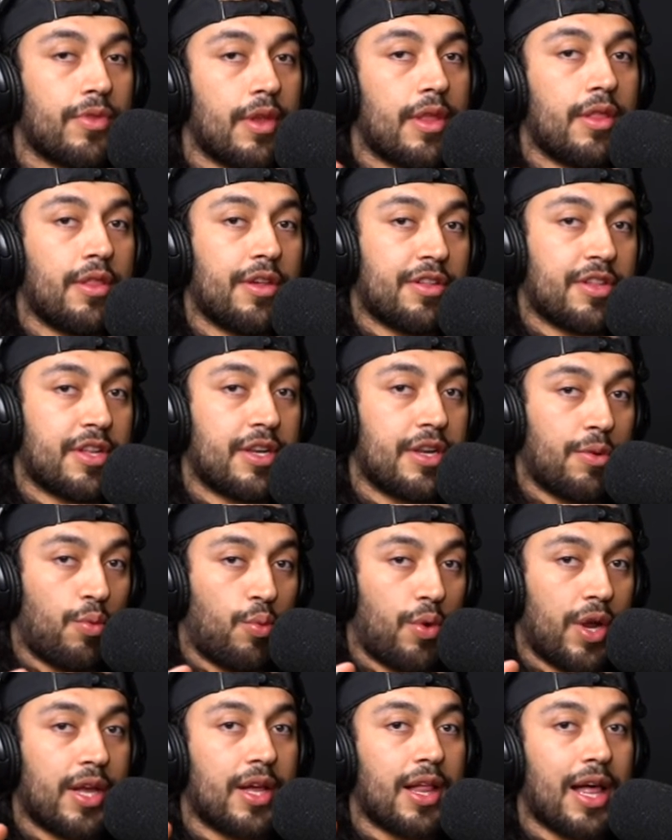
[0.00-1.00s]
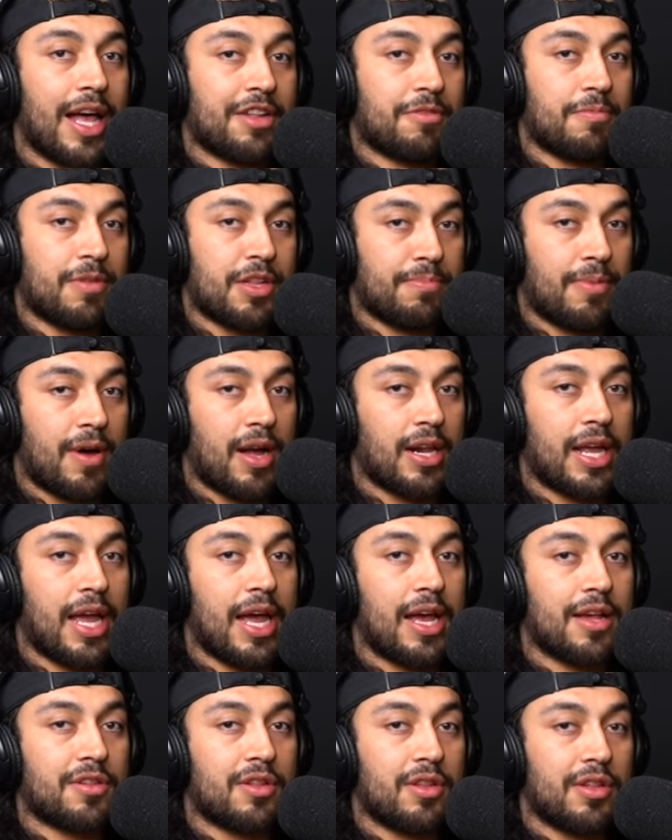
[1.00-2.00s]
listen to Rick Glassman's
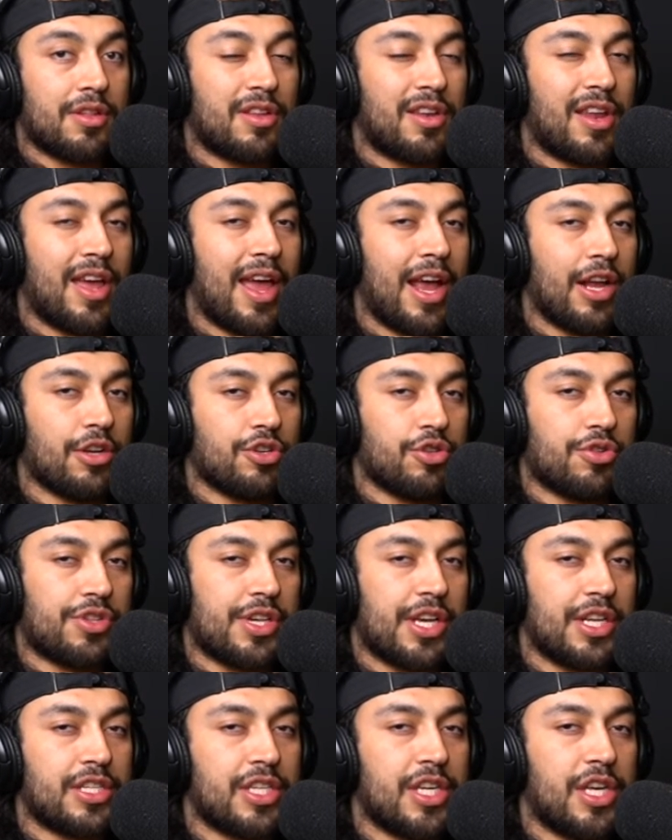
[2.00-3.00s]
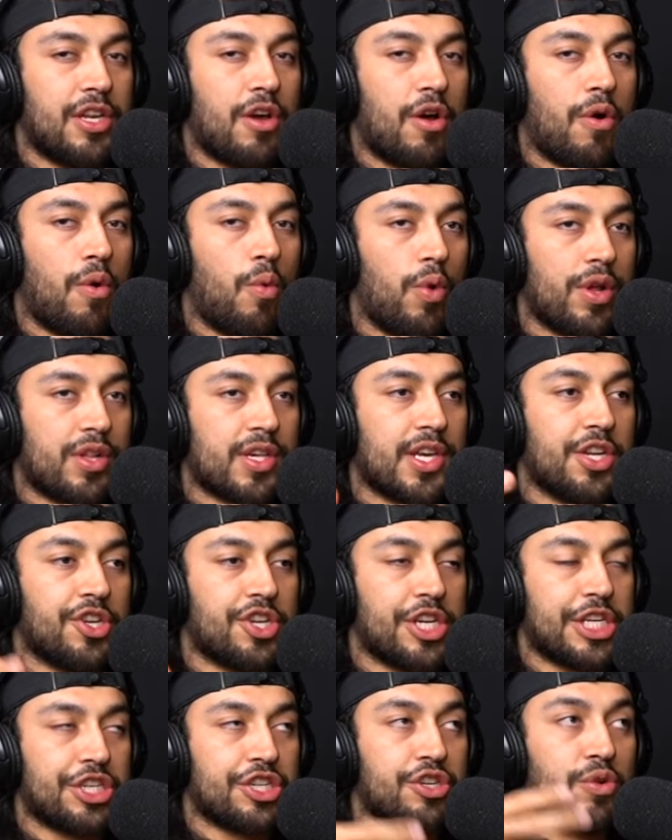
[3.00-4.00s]
podcast and listen to Andrew Santino Whiskey
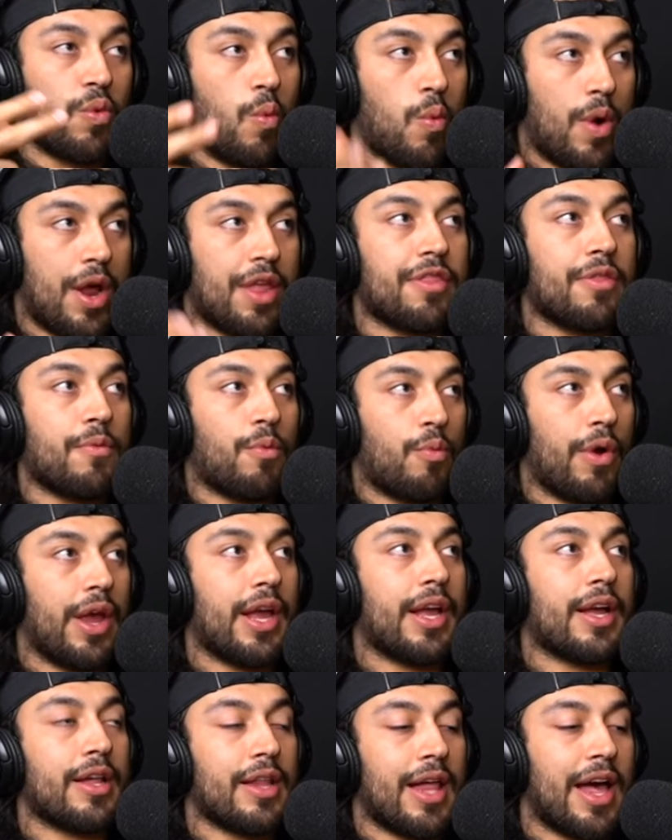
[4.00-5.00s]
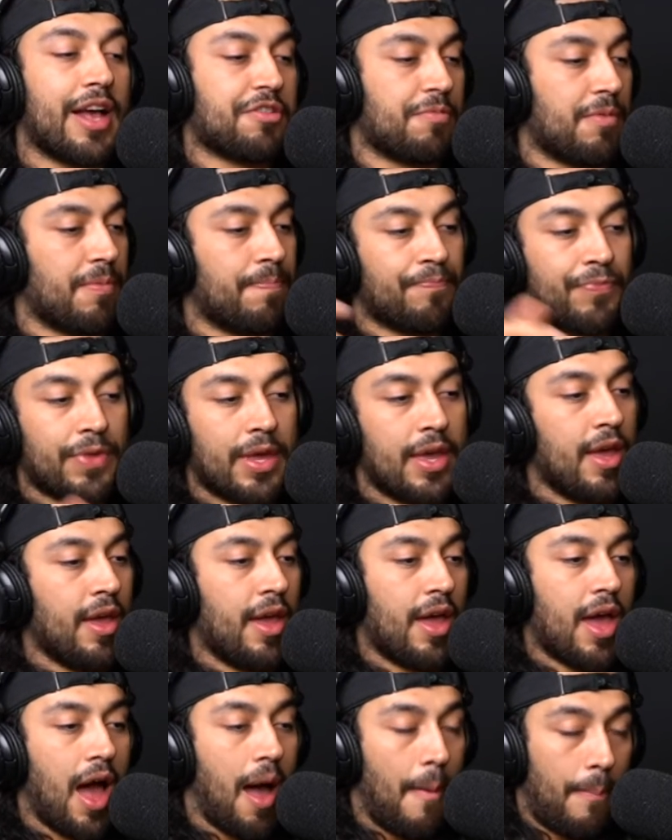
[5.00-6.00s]
Ginger with Rick Glassman.
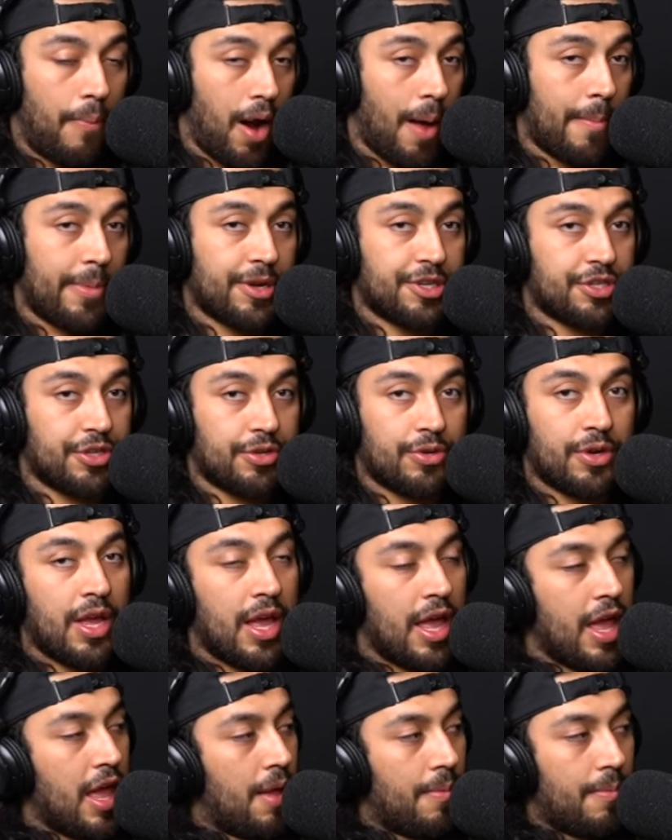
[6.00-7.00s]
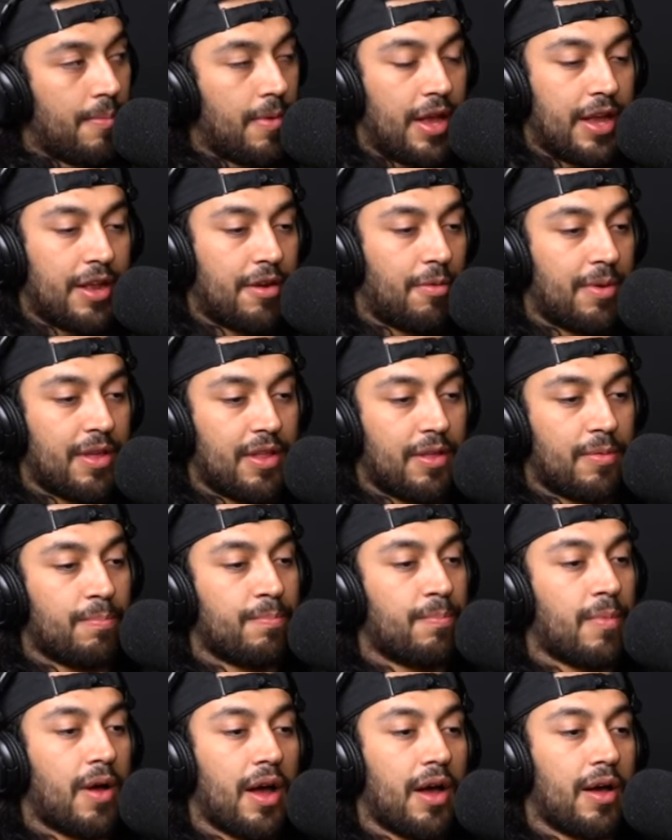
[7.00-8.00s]
I promise you, it'll be
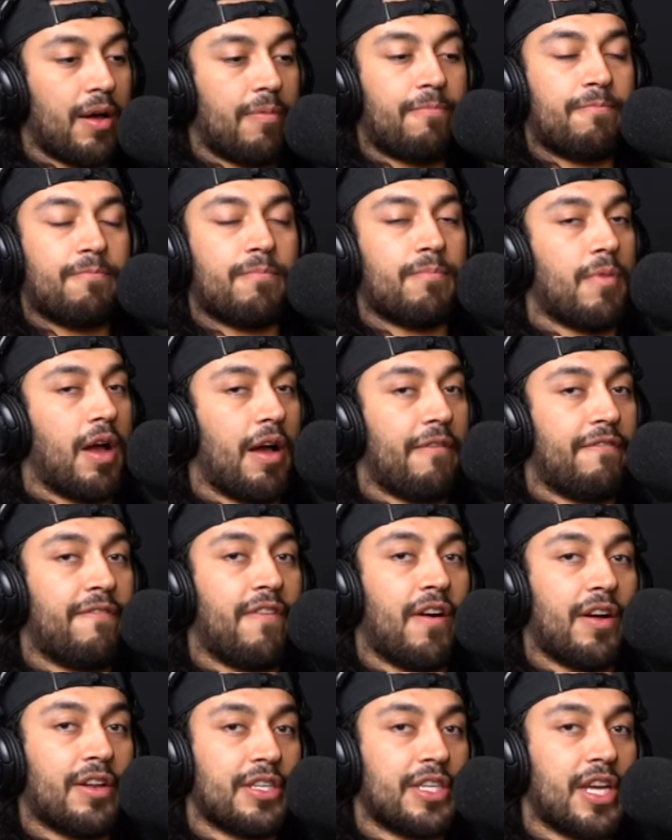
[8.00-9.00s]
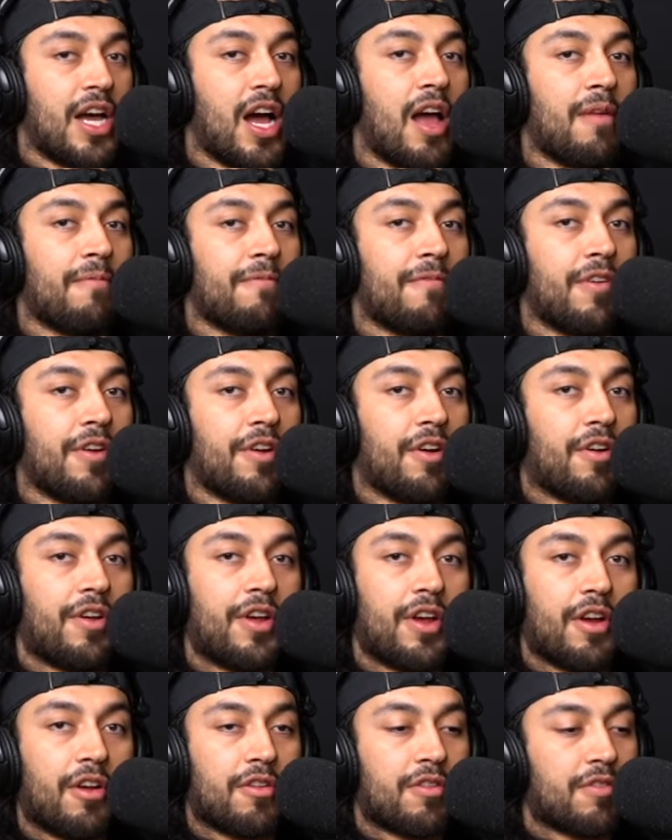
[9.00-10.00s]
a fun time for your
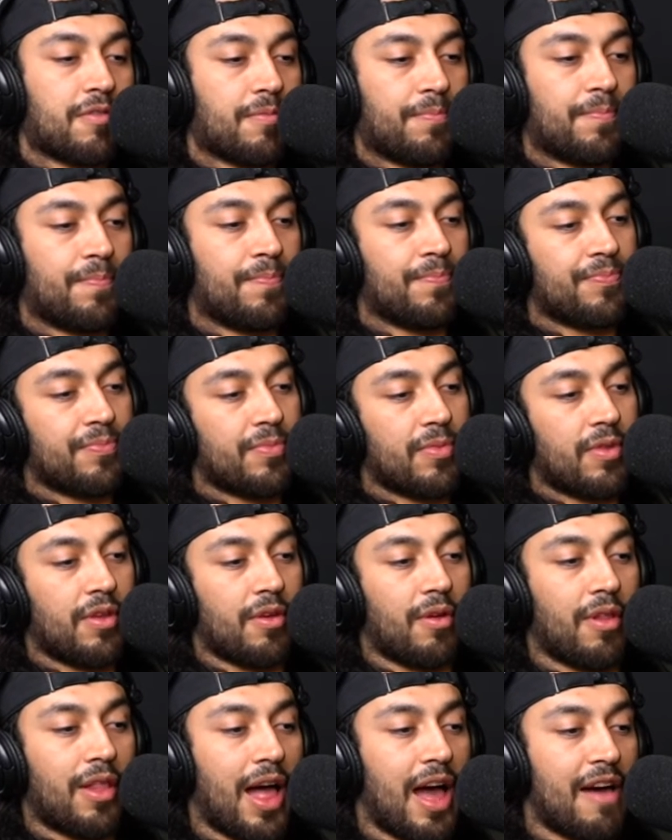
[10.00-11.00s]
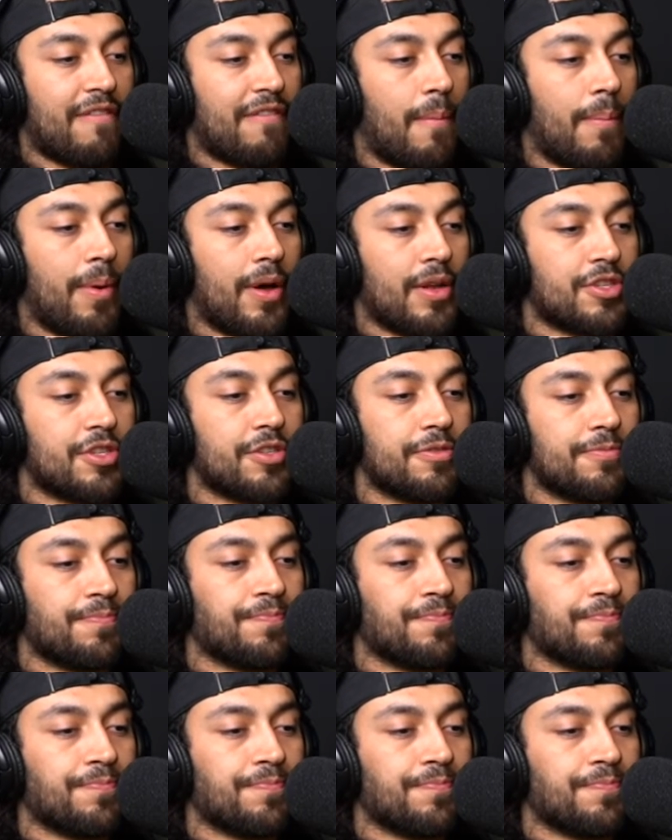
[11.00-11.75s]
ears. You'll laugh a bunch.